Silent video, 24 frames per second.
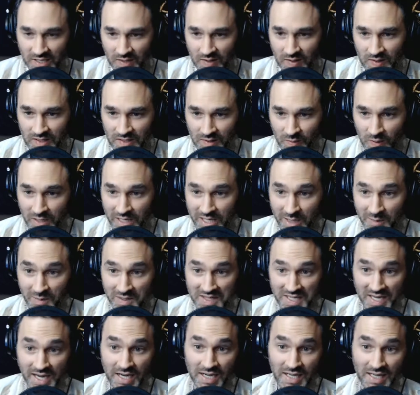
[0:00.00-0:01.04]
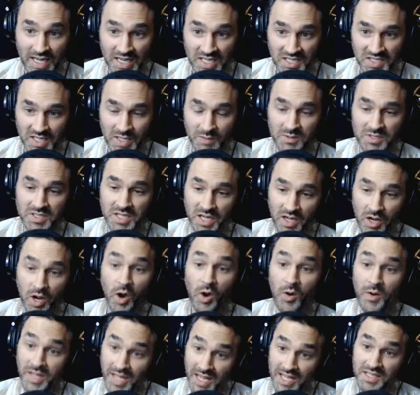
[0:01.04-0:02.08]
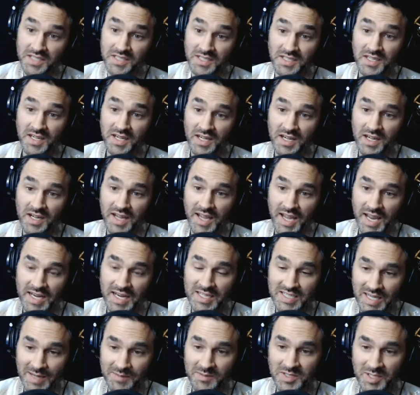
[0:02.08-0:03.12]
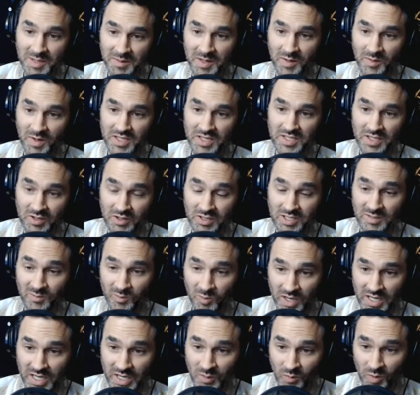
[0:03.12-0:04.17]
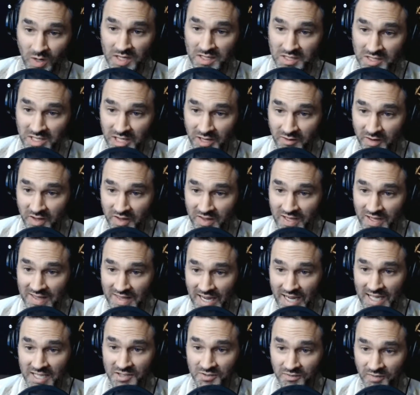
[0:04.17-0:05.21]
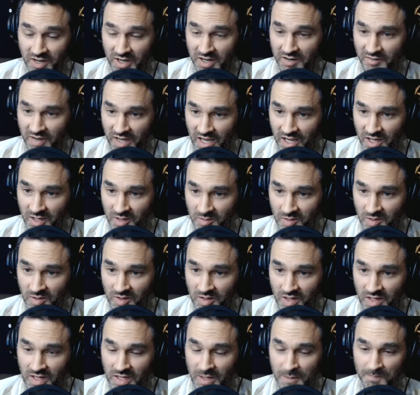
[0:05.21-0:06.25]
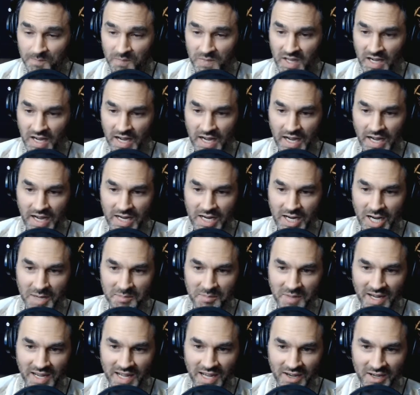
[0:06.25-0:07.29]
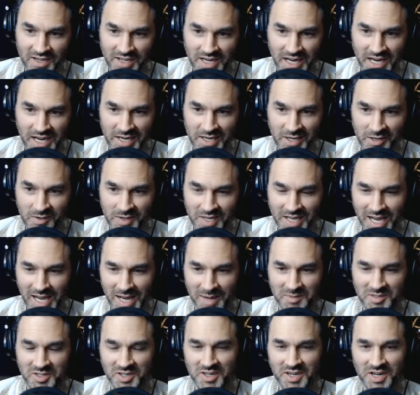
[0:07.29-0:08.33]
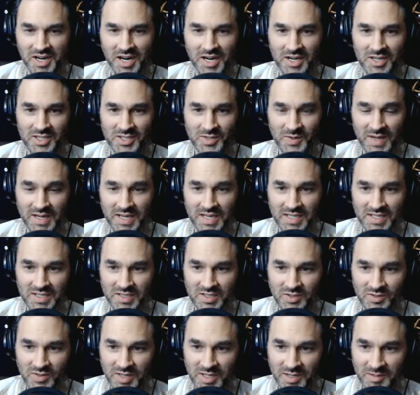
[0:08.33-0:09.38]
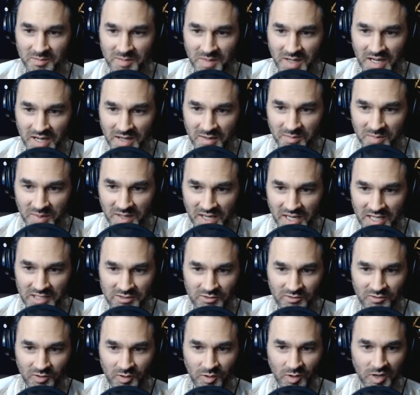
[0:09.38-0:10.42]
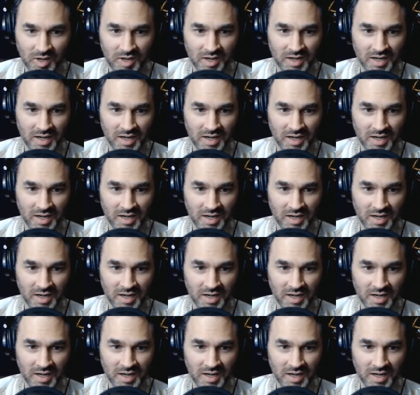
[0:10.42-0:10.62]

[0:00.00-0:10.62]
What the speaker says: working with Dana last night was like, oh yes, anytime somebody wants to do some one-on-one stuff, I think that's very valuable. I got my Elgato capture card so I can stream PS4.